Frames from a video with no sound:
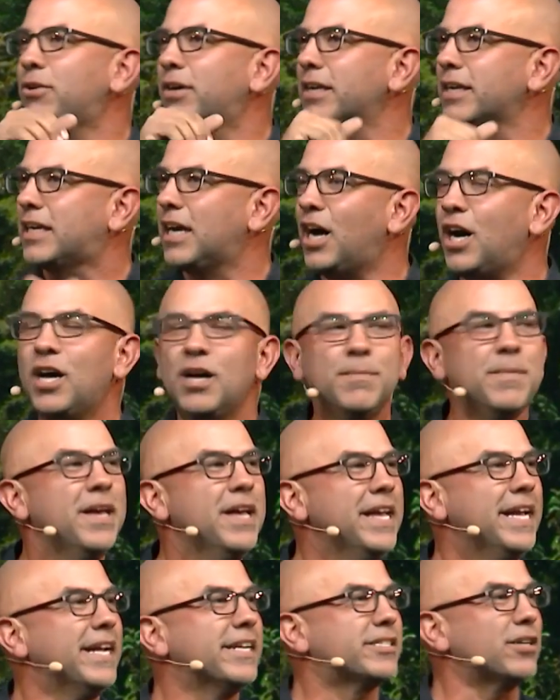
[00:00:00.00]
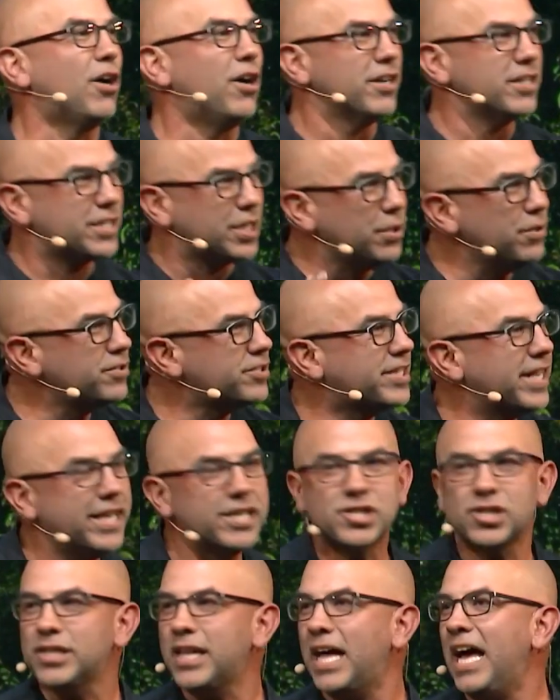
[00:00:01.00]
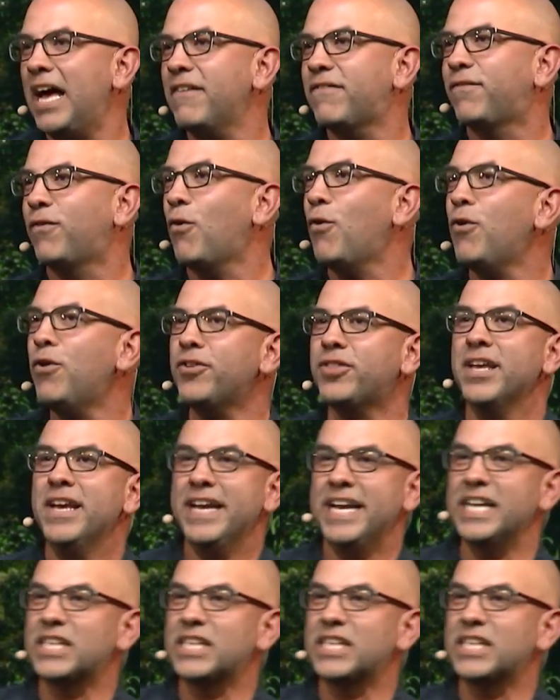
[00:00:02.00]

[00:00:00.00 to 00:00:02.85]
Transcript: You can come. It's on Tuesday, July 4th.